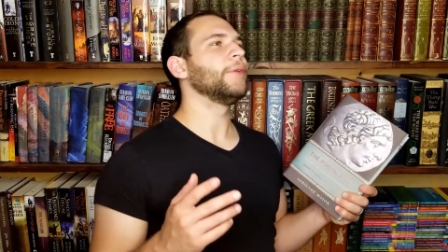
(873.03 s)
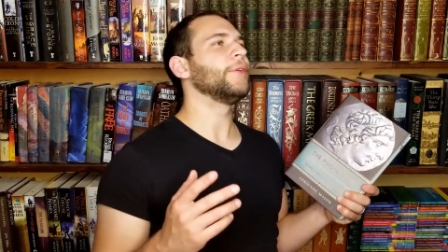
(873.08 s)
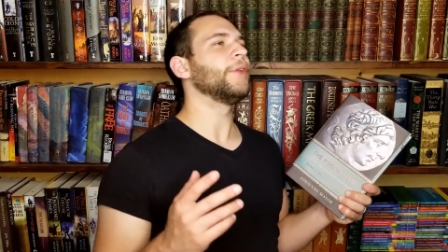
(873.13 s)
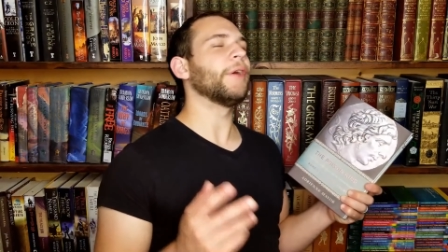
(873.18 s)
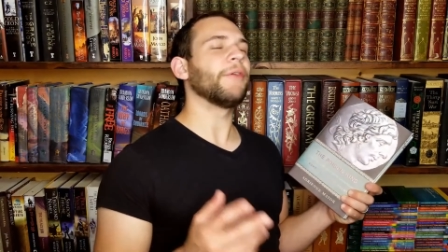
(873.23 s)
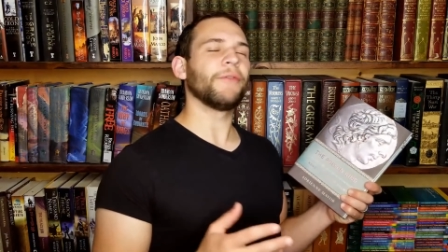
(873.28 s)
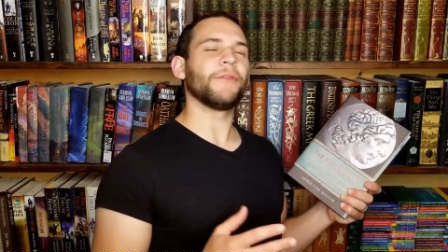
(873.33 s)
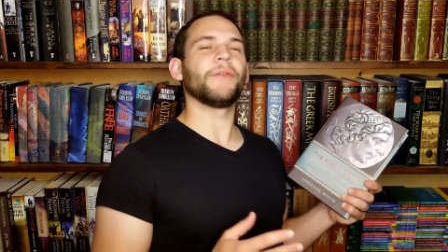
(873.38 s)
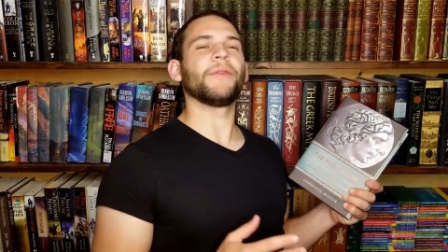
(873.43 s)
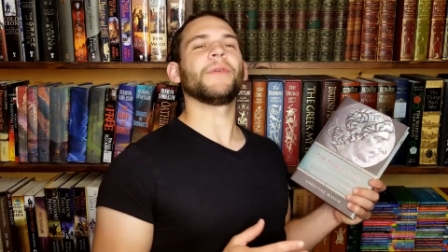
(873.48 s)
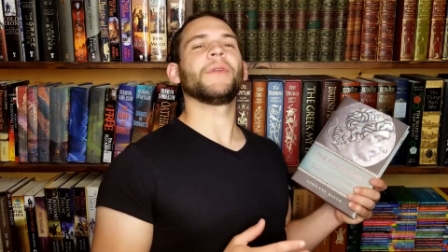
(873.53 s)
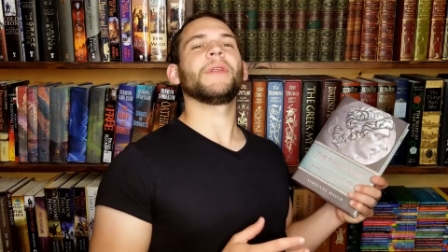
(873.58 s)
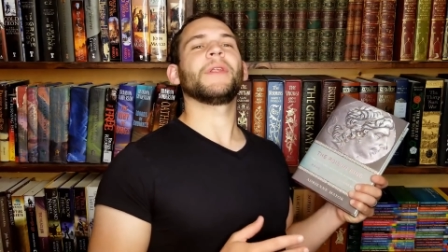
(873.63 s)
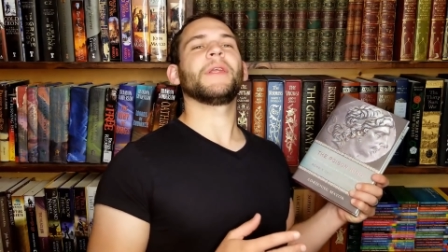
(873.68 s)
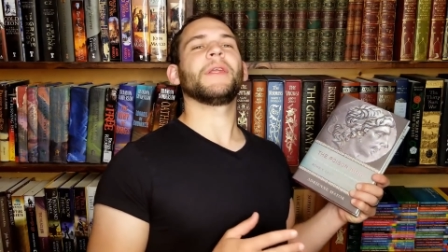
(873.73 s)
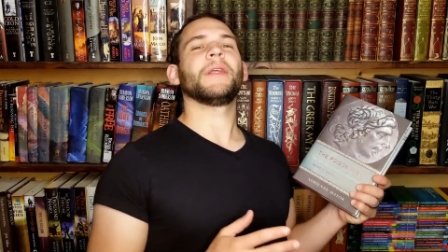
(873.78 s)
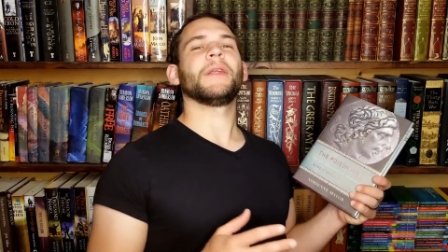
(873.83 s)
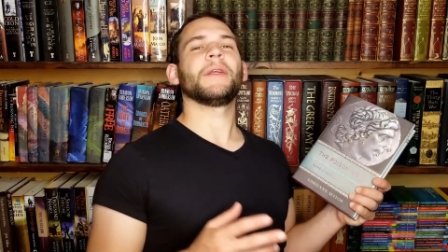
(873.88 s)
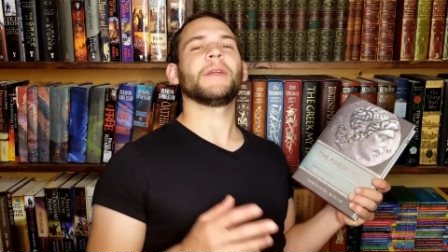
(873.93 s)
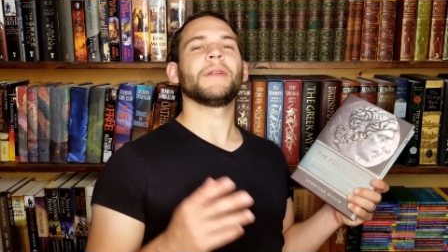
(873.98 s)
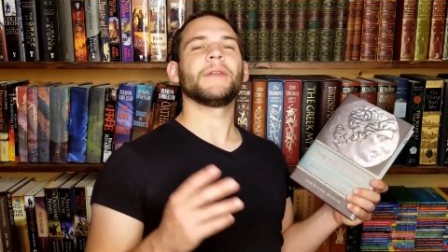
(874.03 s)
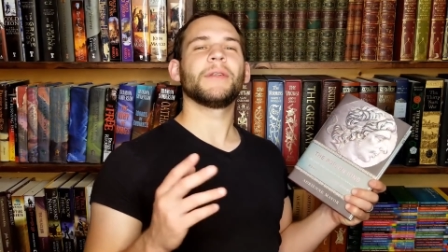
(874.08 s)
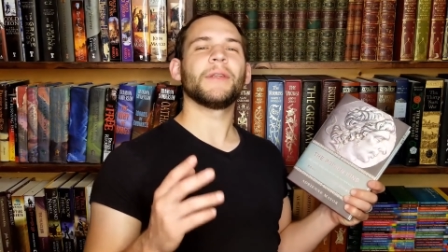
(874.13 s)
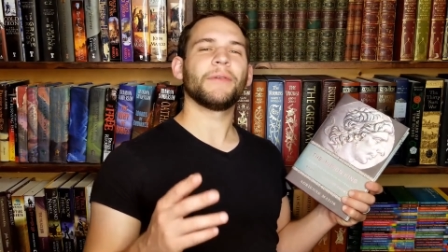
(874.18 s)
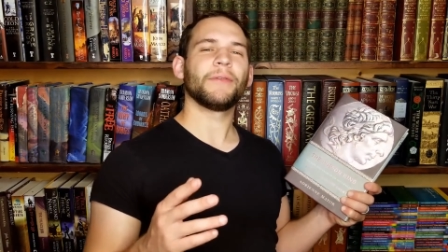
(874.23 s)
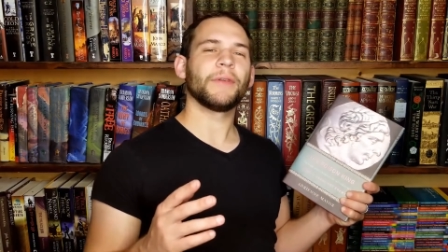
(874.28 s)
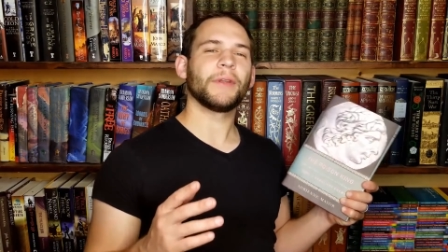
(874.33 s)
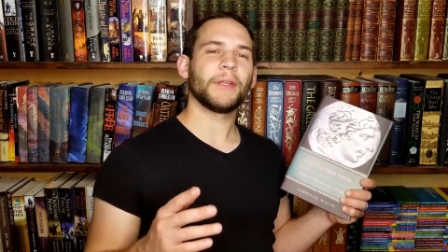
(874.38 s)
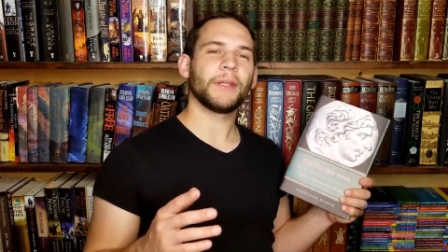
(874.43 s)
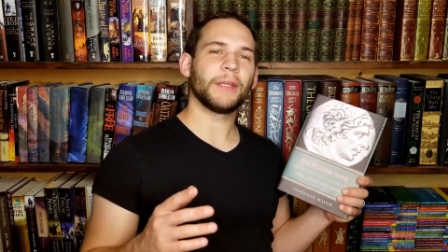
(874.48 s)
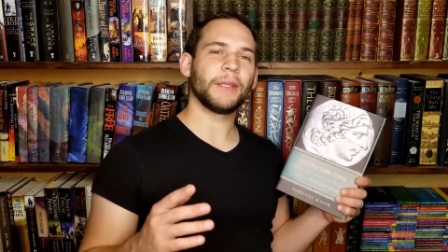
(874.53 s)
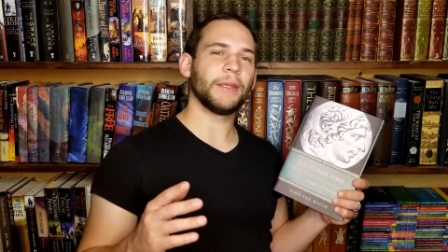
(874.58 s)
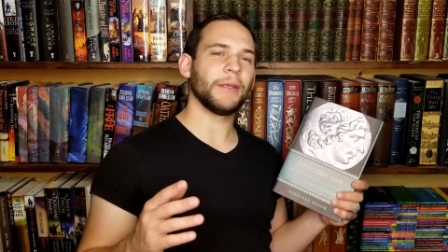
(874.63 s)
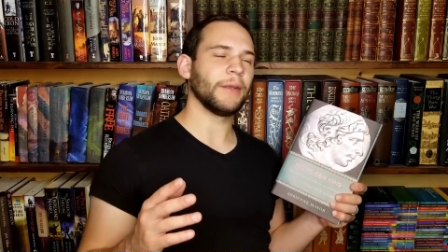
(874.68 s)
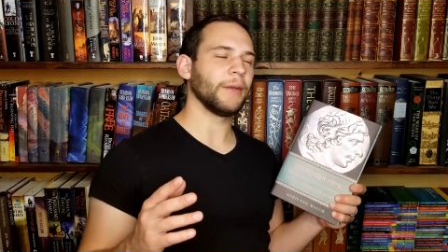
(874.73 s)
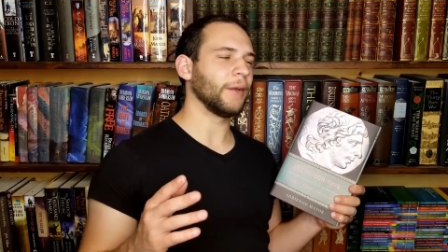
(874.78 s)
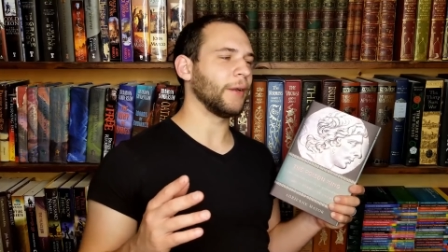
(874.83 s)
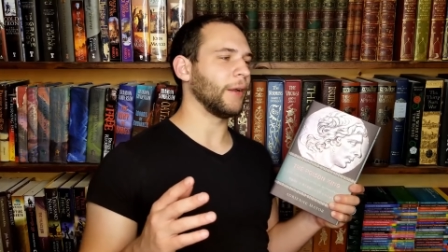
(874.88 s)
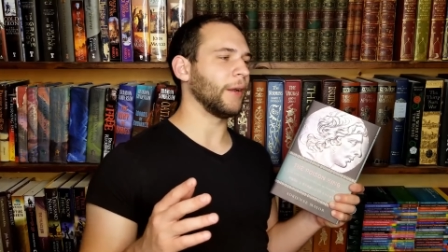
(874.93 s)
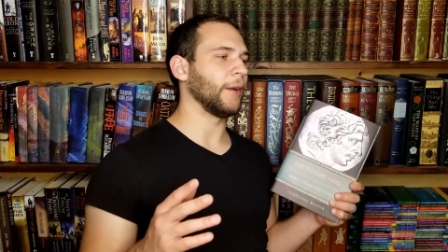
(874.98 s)
definitely,
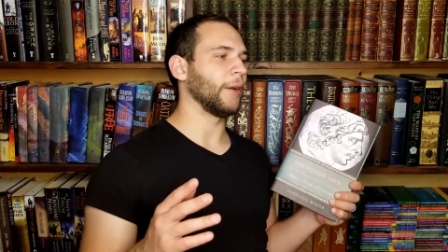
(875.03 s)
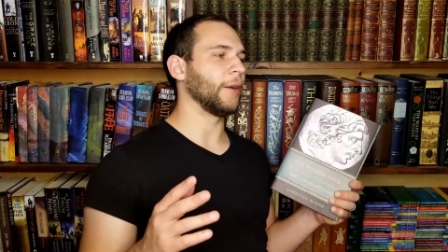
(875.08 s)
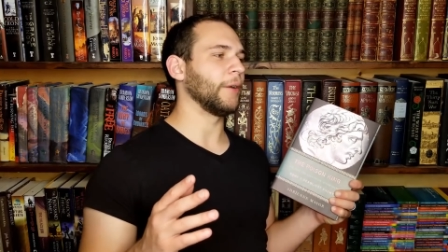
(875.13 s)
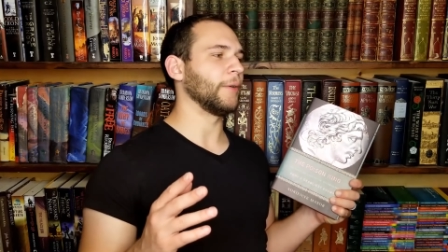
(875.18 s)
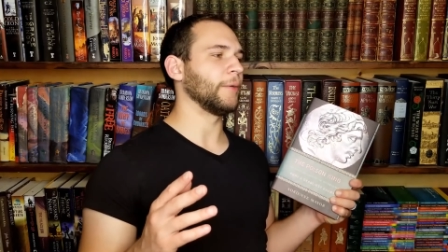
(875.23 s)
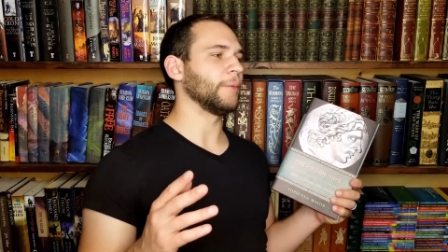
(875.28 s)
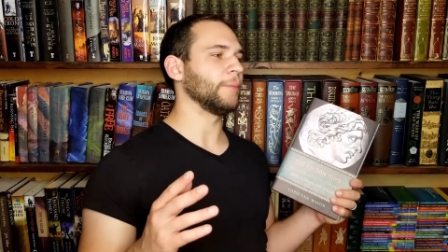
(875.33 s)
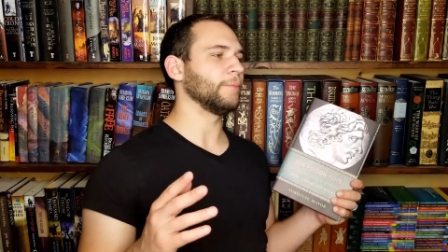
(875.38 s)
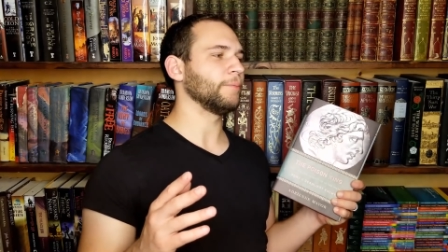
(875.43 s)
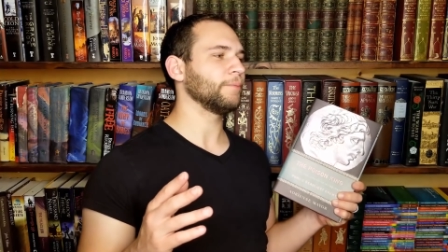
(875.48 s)
definitely uh,